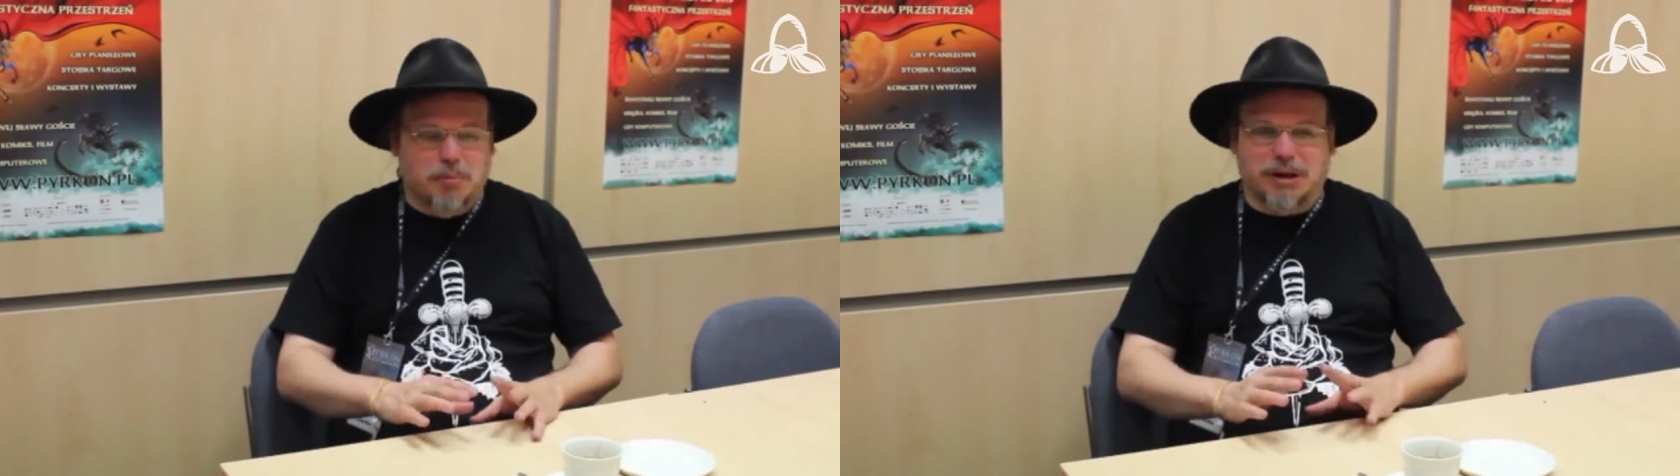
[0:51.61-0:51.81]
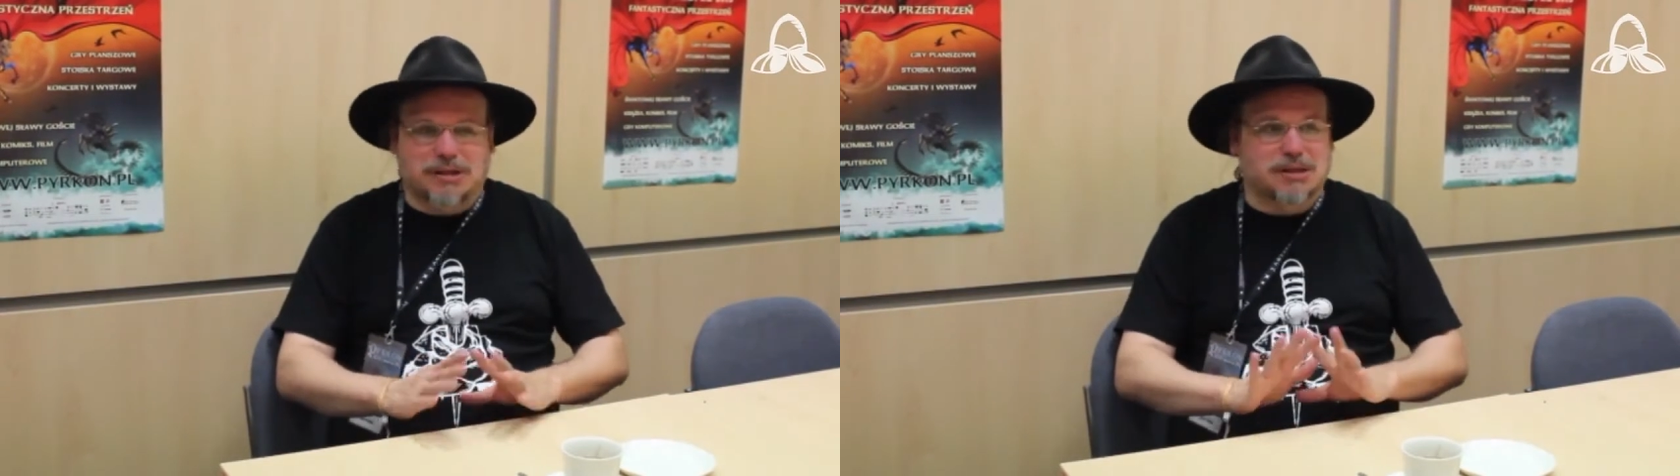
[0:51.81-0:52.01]

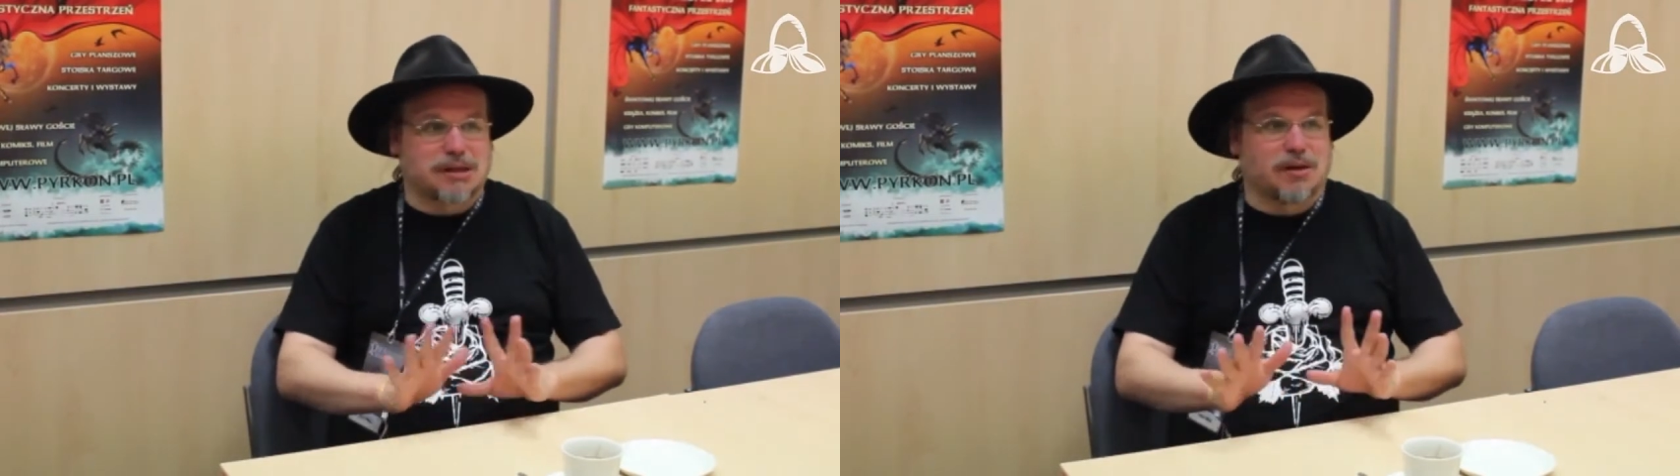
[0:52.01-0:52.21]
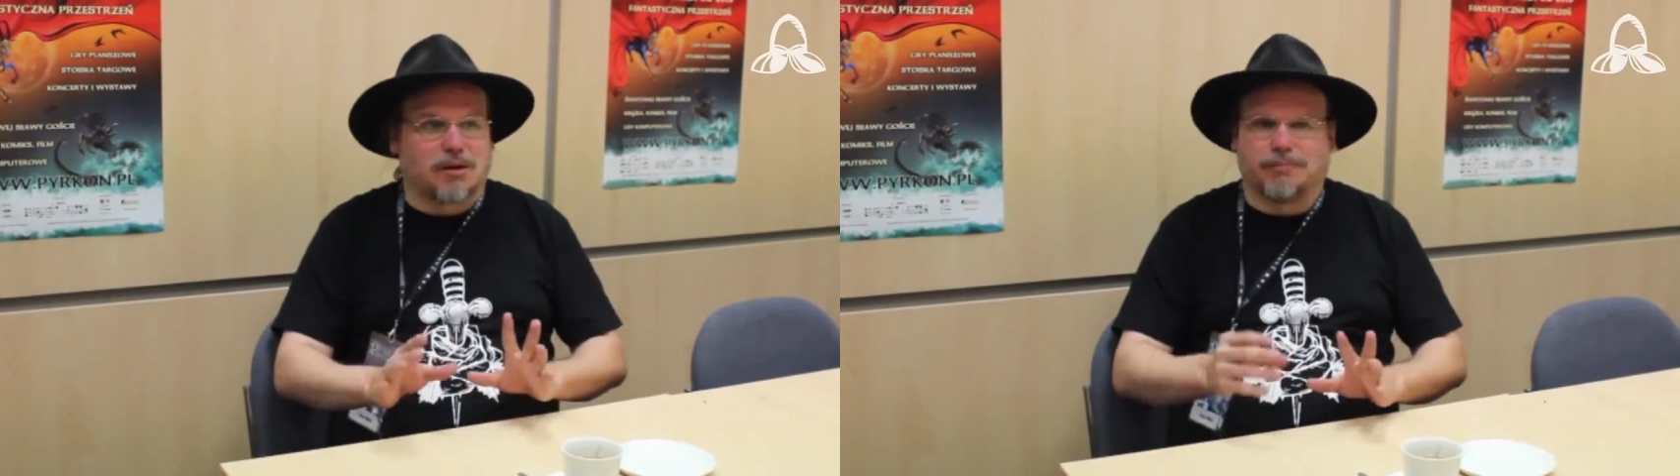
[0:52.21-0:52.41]
but it's
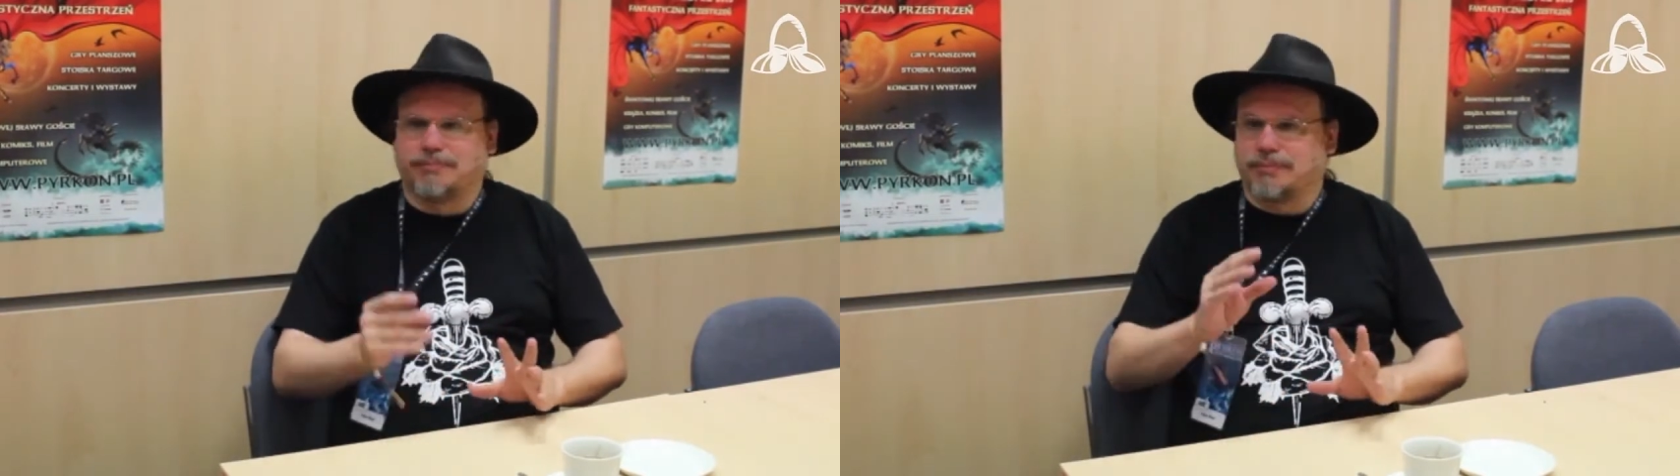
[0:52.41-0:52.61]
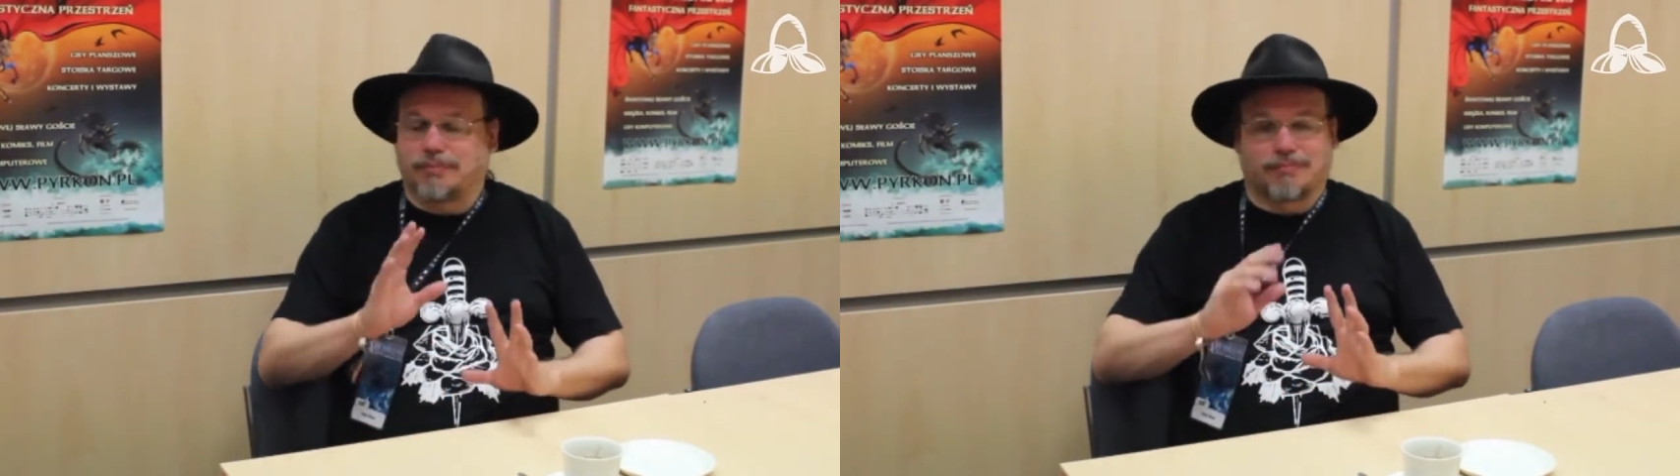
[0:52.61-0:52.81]

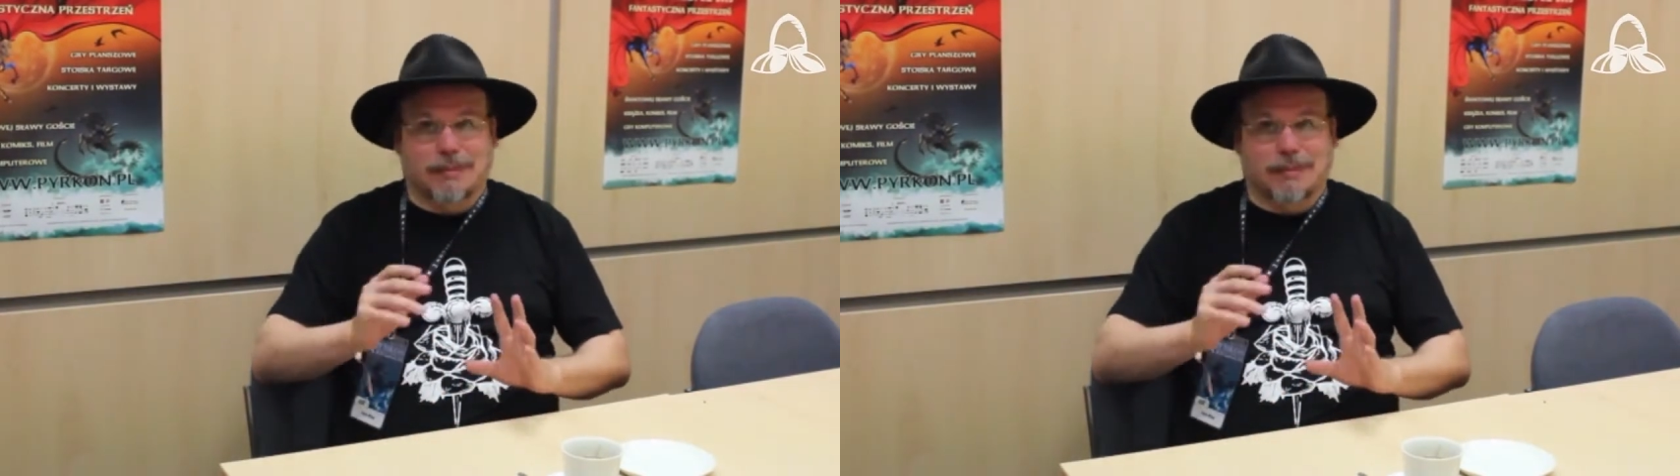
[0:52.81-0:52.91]
still,